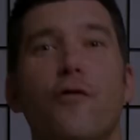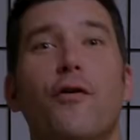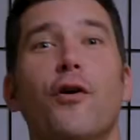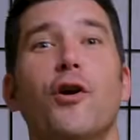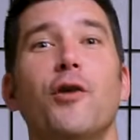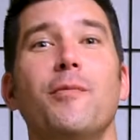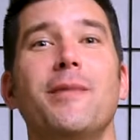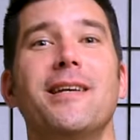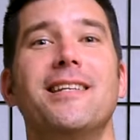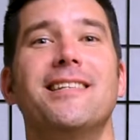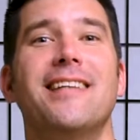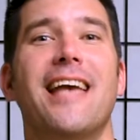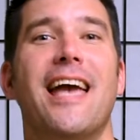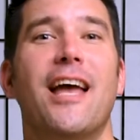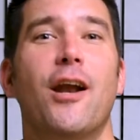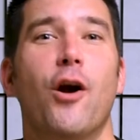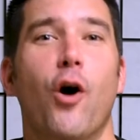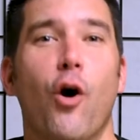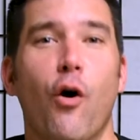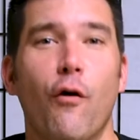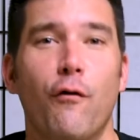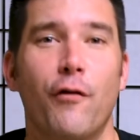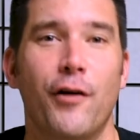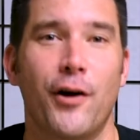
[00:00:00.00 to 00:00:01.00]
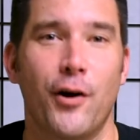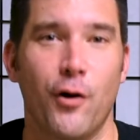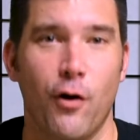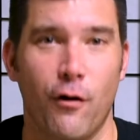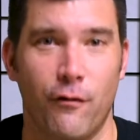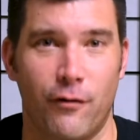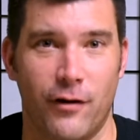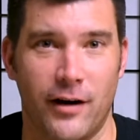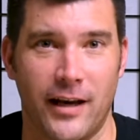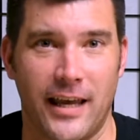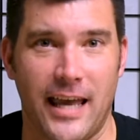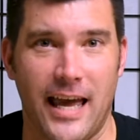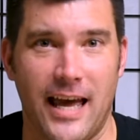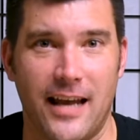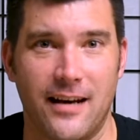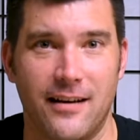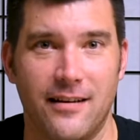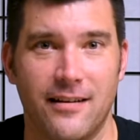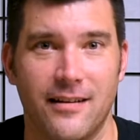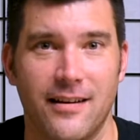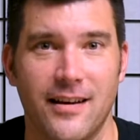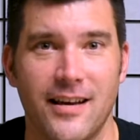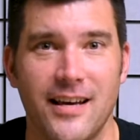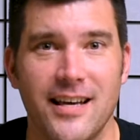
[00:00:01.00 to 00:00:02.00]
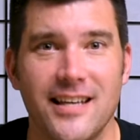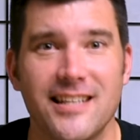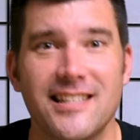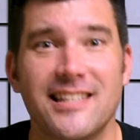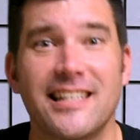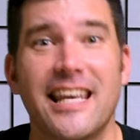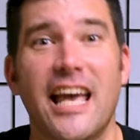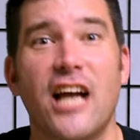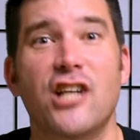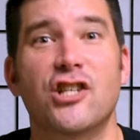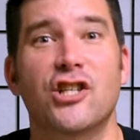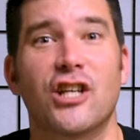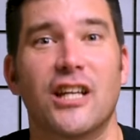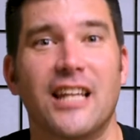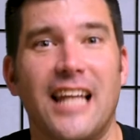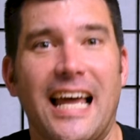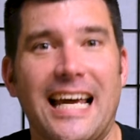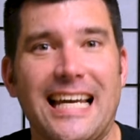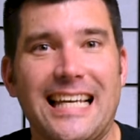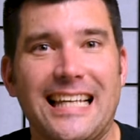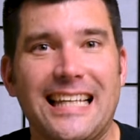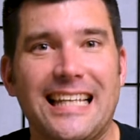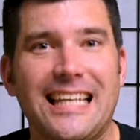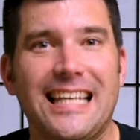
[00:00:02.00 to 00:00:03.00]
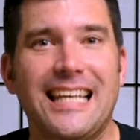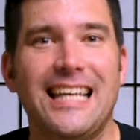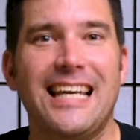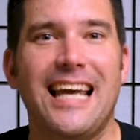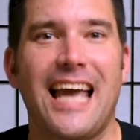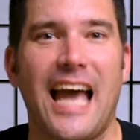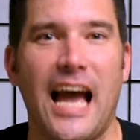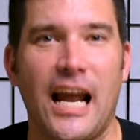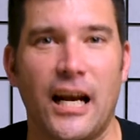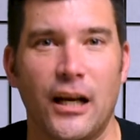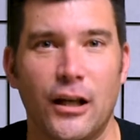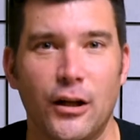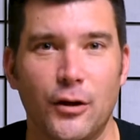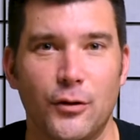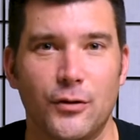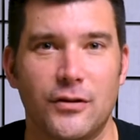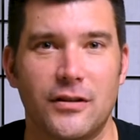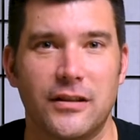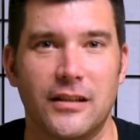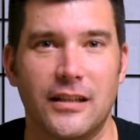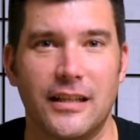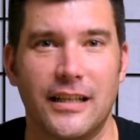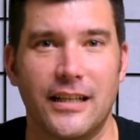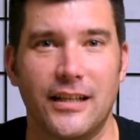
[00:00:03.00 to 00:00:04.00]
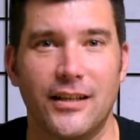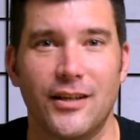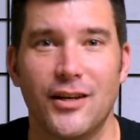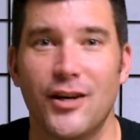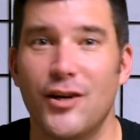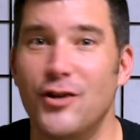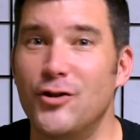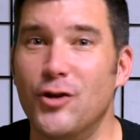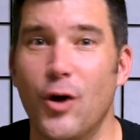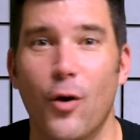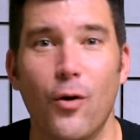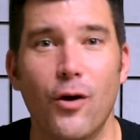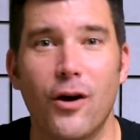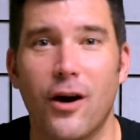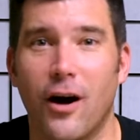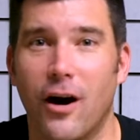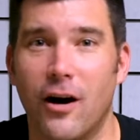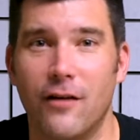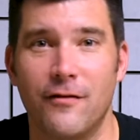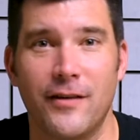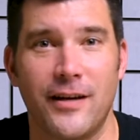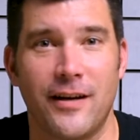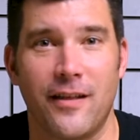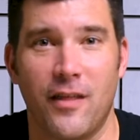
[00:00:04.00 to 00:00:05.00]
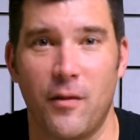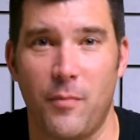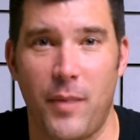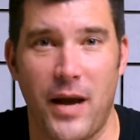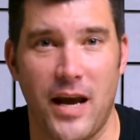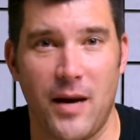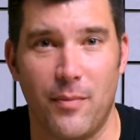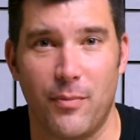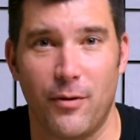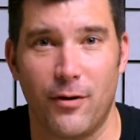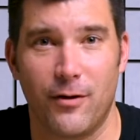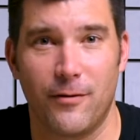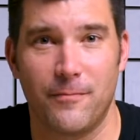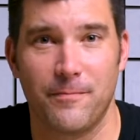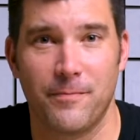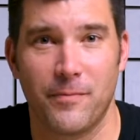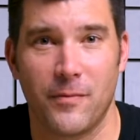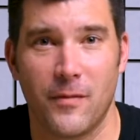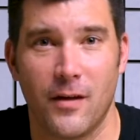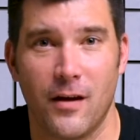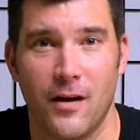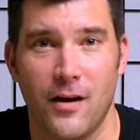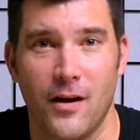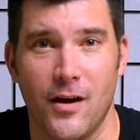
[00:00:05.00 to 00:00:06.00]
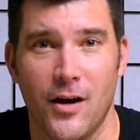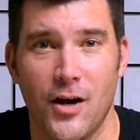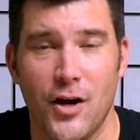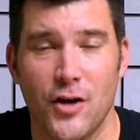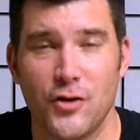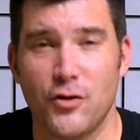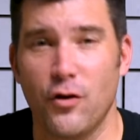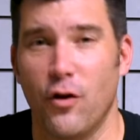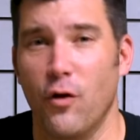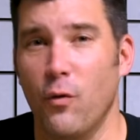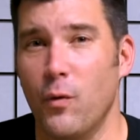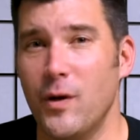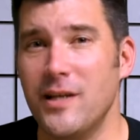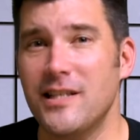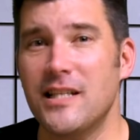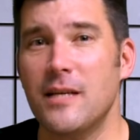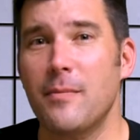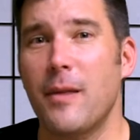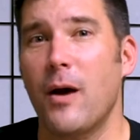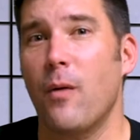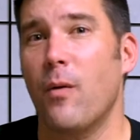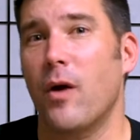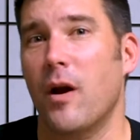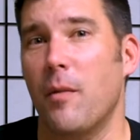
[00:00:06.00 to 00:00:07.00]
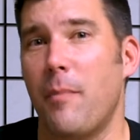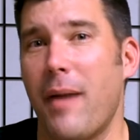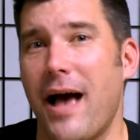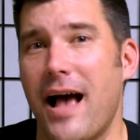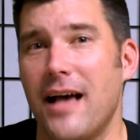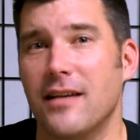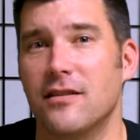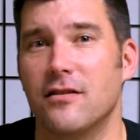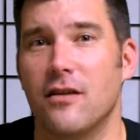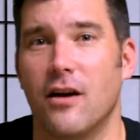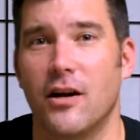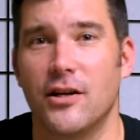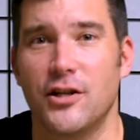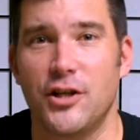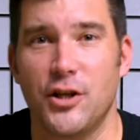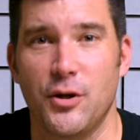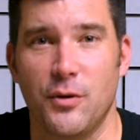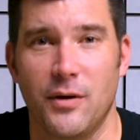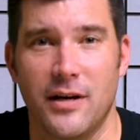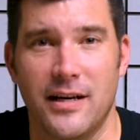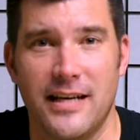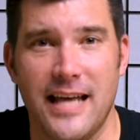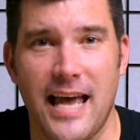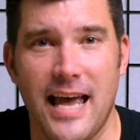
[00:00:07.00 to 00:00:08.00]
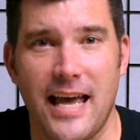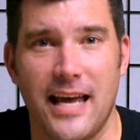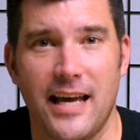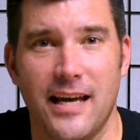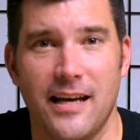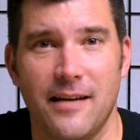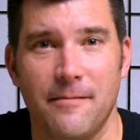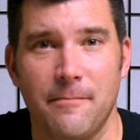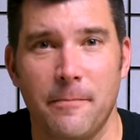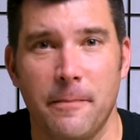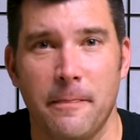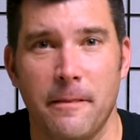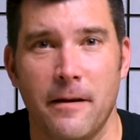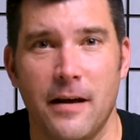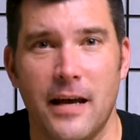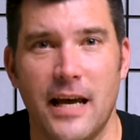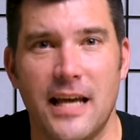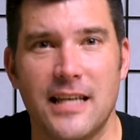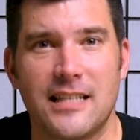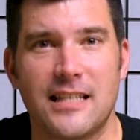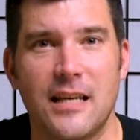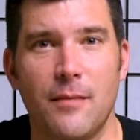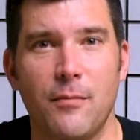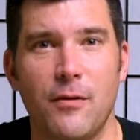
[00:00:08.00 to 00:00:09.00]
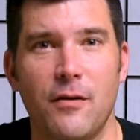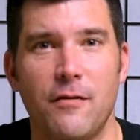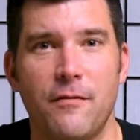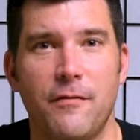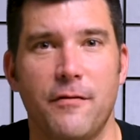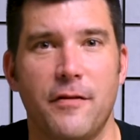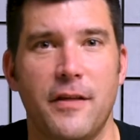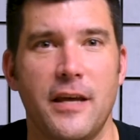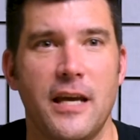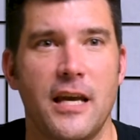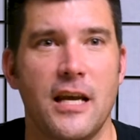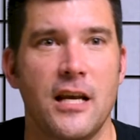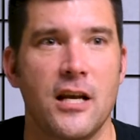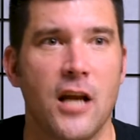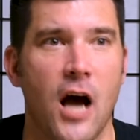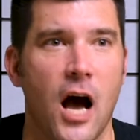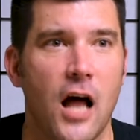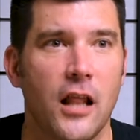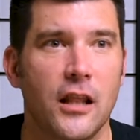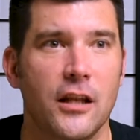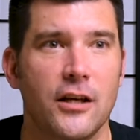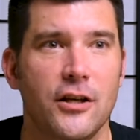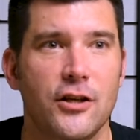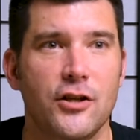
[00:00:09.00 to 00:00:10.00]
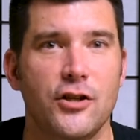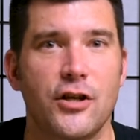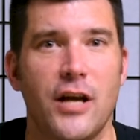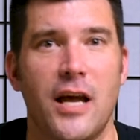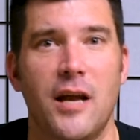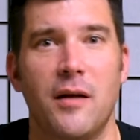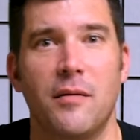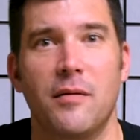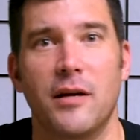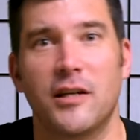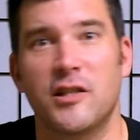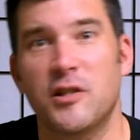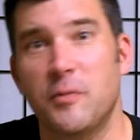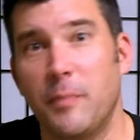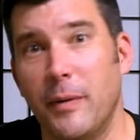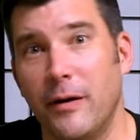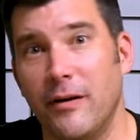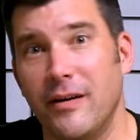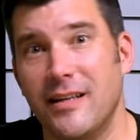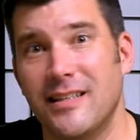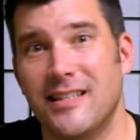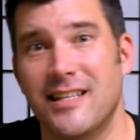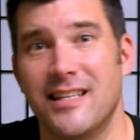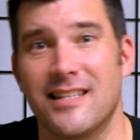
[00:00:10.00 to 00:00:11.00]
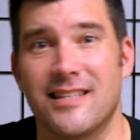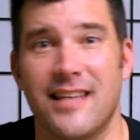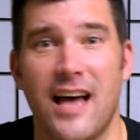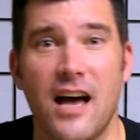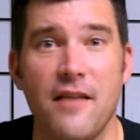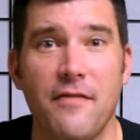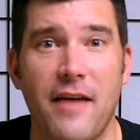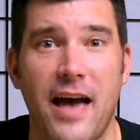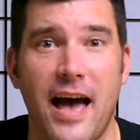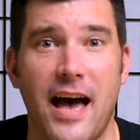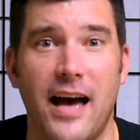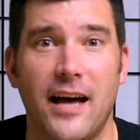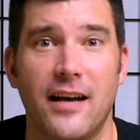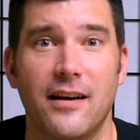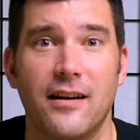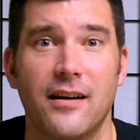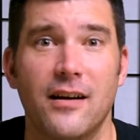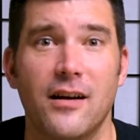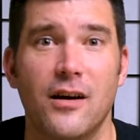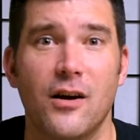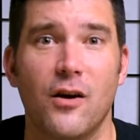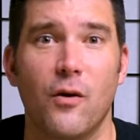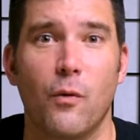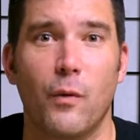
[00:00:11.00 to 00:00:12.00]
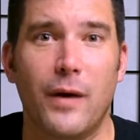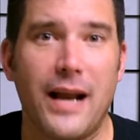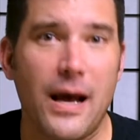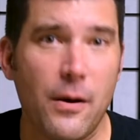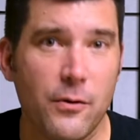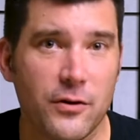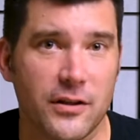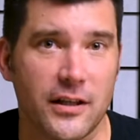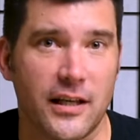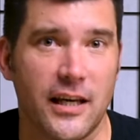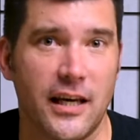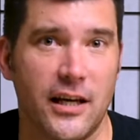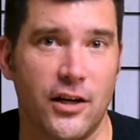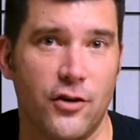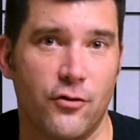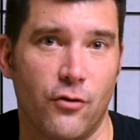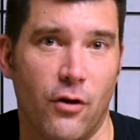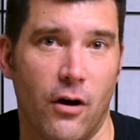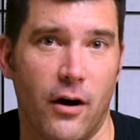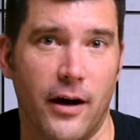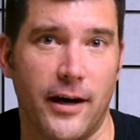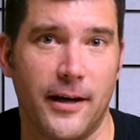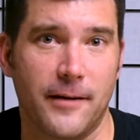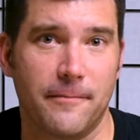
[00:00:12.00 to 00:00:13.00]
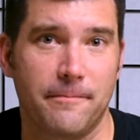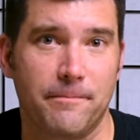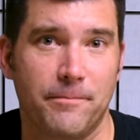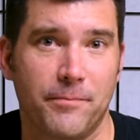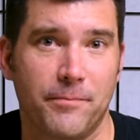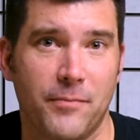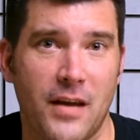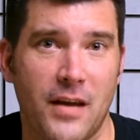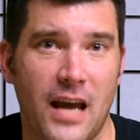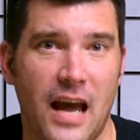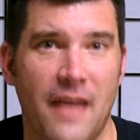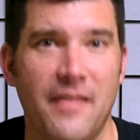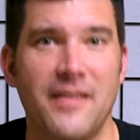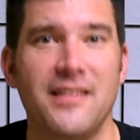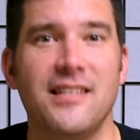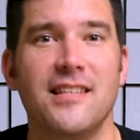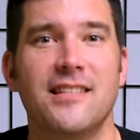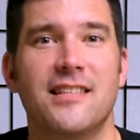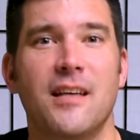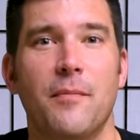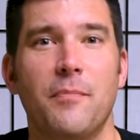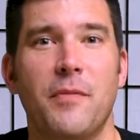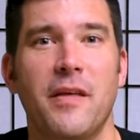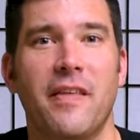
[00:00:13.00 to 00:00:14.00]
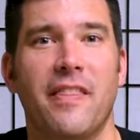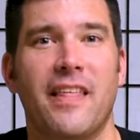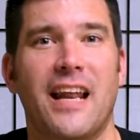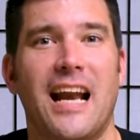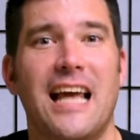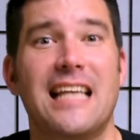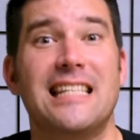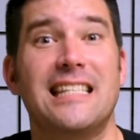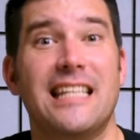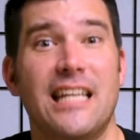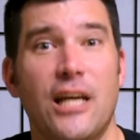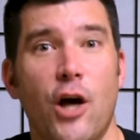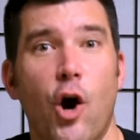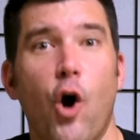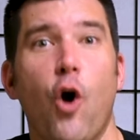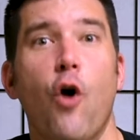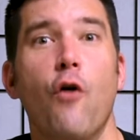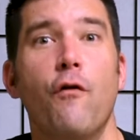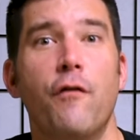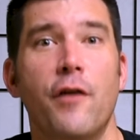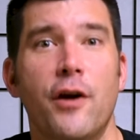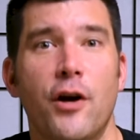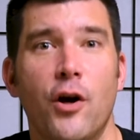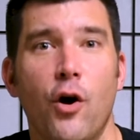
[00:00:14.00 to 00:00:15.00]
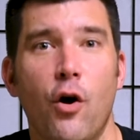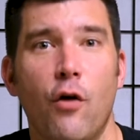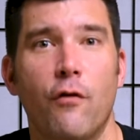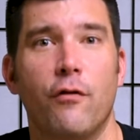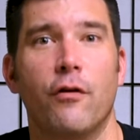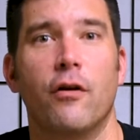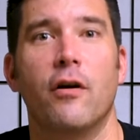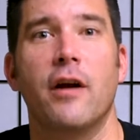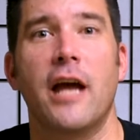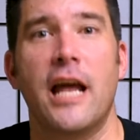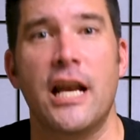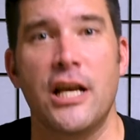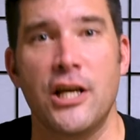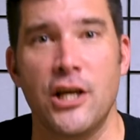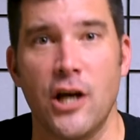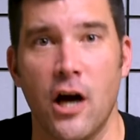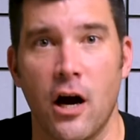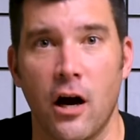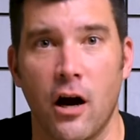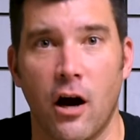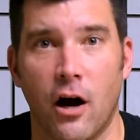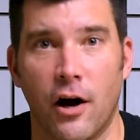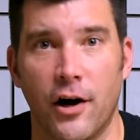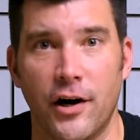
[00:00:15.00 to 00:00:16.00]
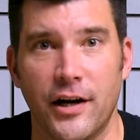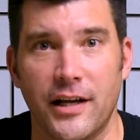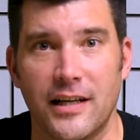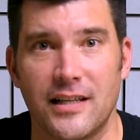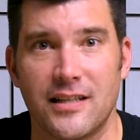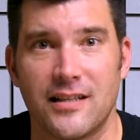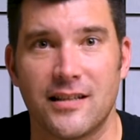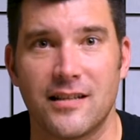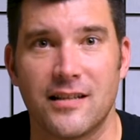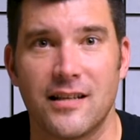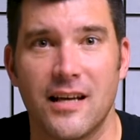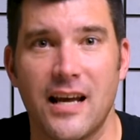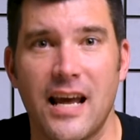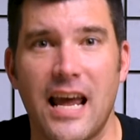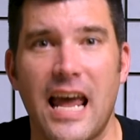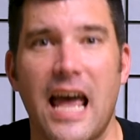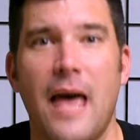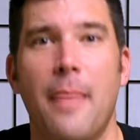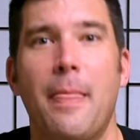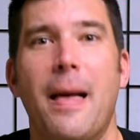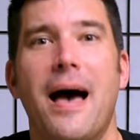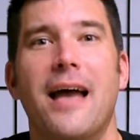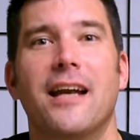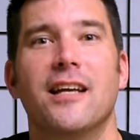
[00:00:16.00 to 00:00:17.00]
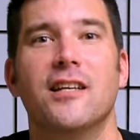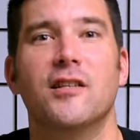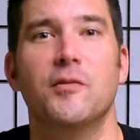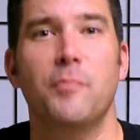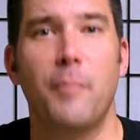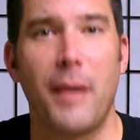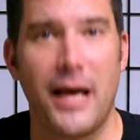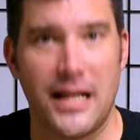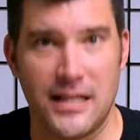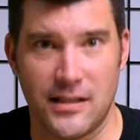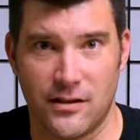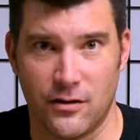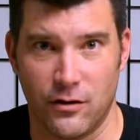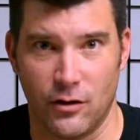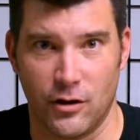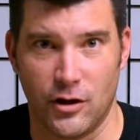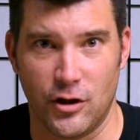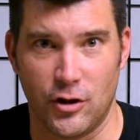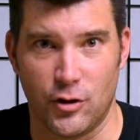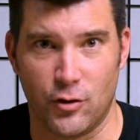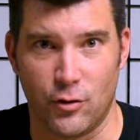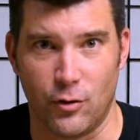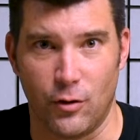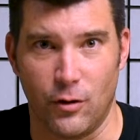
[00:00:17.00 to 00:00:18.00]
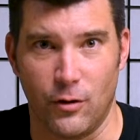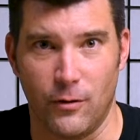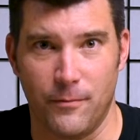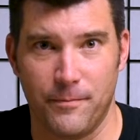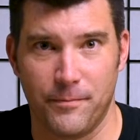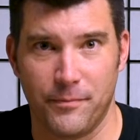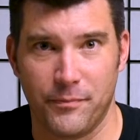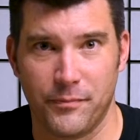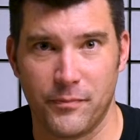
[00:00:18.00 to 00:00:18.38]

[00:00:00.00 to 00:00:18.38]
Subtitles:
You've heard me say it over and over again. Sketch lightly and loosely. Don't carve into the paper. So the wisdom I want to pass on to you today is some of the knowledge and experiences that I've had when I was a kid drawing. And this is something that I see over and over in young artists, and that is pencil control.